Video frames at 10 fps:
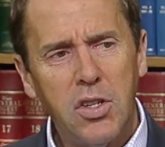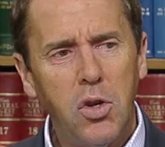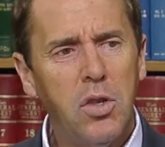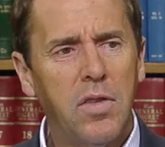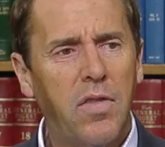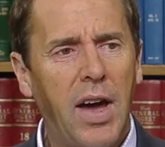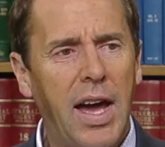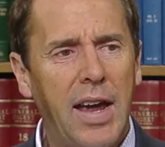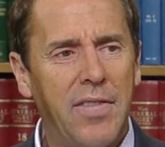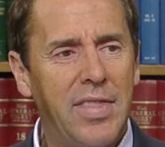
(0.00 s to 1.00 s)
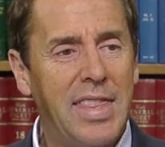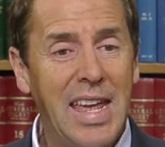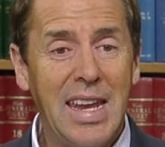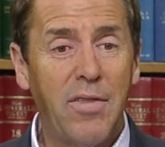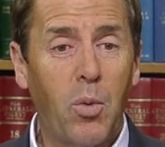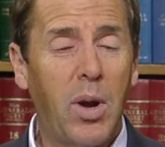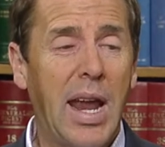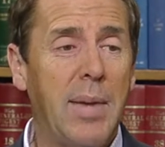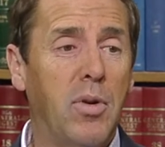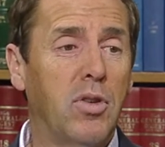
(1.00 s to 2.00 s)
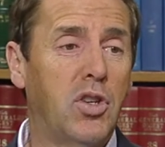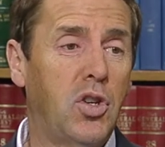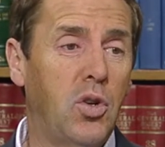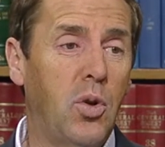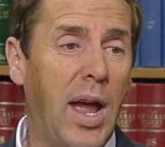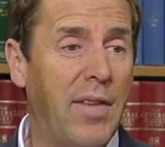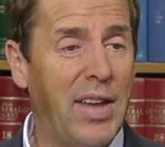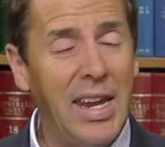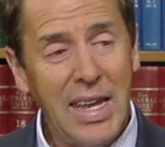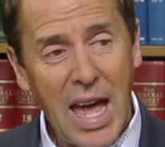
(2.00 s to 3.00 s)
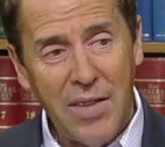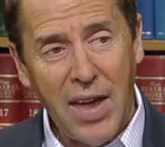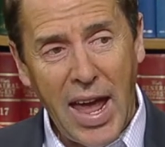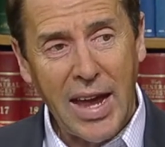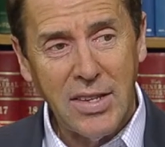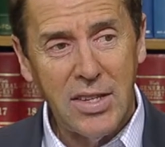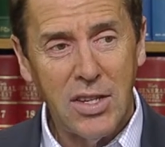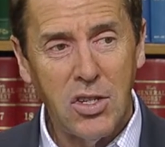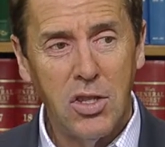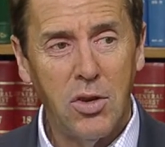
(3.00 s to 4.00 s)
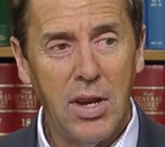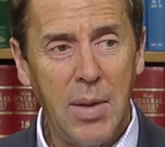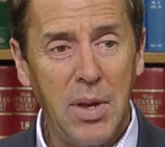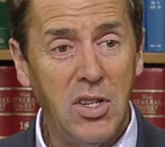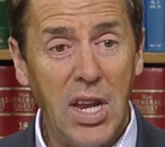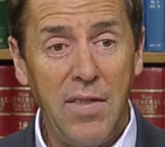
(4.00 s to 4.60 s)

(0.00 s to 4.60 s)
two of the five, they never were able to have any kind of access to their image,